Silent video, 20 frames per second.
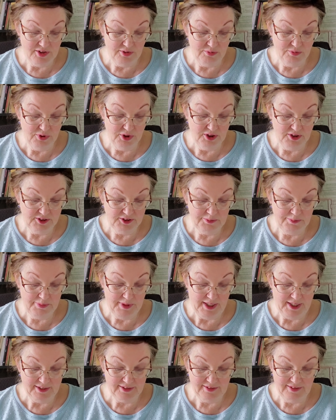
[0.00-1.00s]
the world
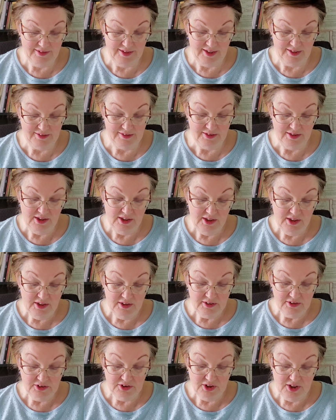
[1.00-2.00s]
back then.
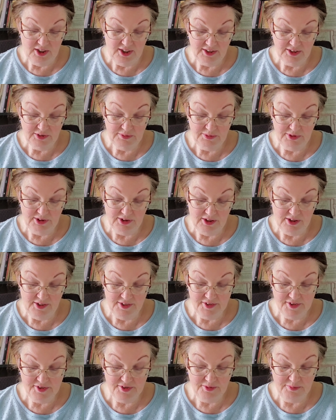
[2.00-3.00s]
God will
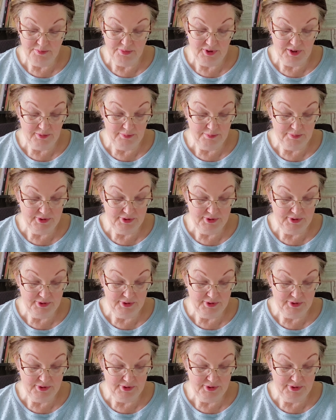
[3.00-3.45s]
also bring